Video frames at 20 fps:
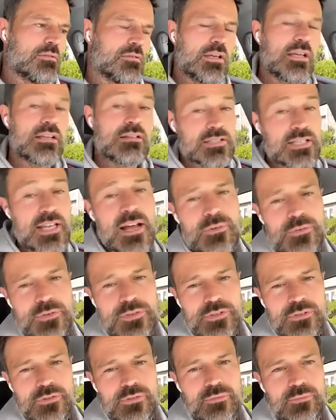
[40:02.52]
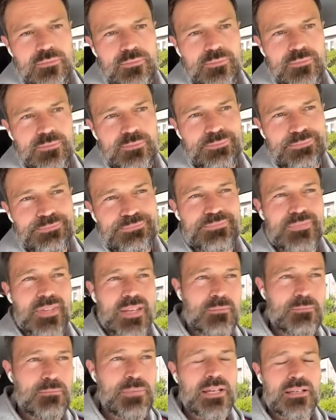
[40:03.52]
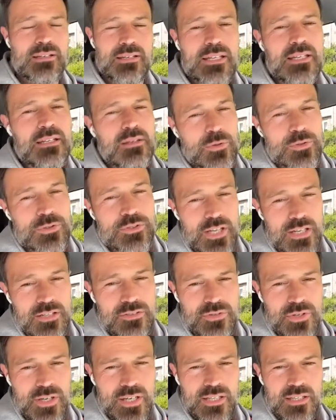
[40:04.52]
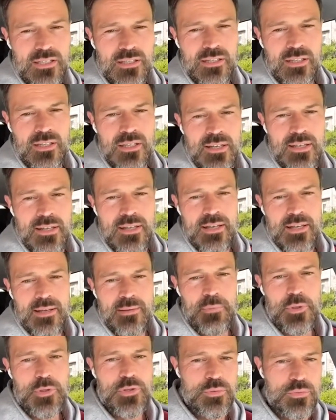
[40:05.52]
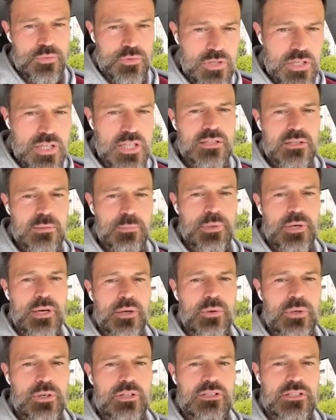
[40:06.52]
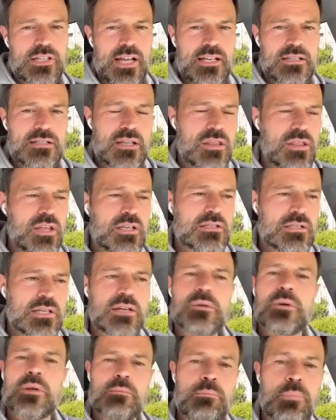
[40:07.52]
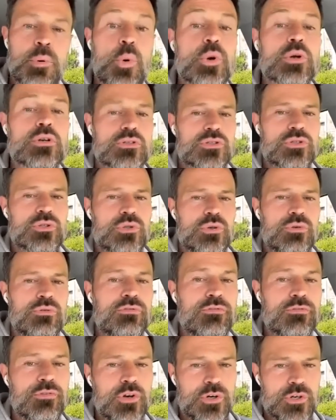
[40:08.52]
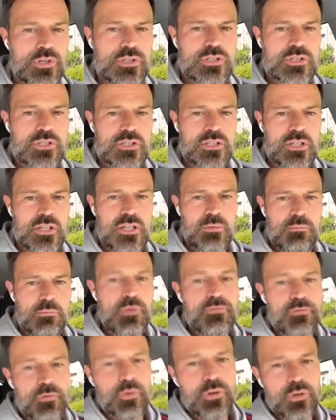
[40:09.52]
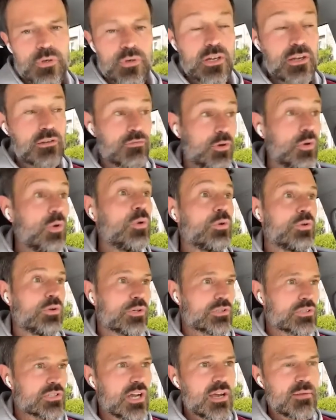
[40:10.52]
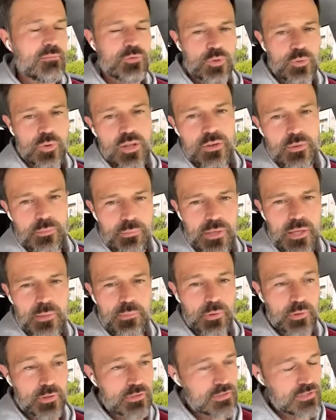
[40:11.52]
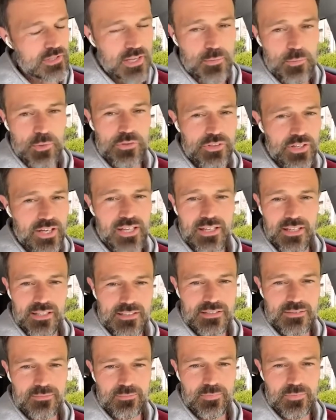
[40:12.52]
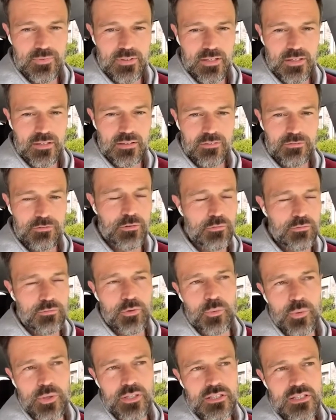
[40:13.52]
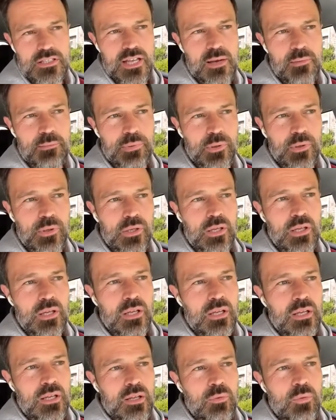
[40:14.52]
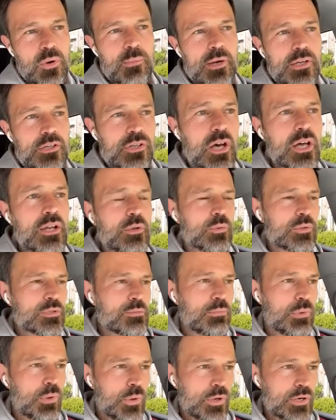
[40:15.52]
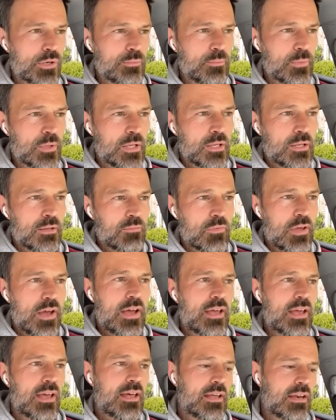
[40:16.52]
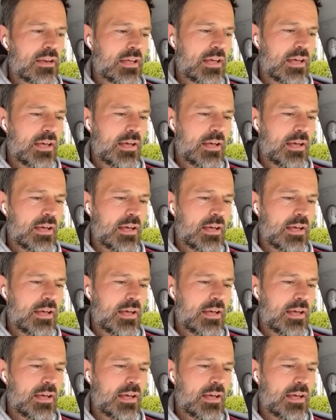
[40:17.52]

It sounds a bit egocentric, but you need to prioritize the things that are important to you first before you give all your time to other people, because they will take it. For one example, when my daughter was born, I had